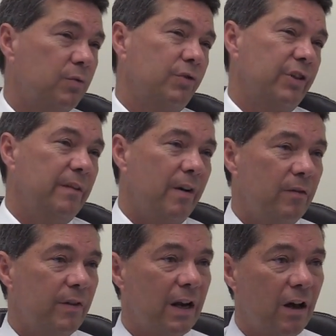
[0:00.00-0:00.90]
to achieve
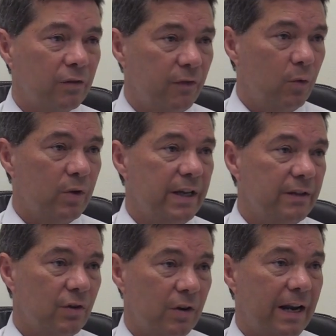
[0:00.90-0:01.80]
over the last 4
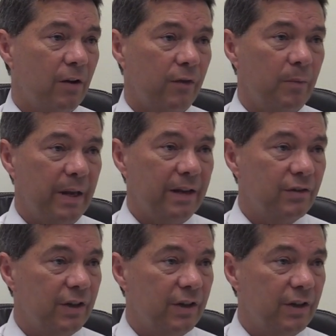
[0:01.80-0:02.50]
years on and off the pitch,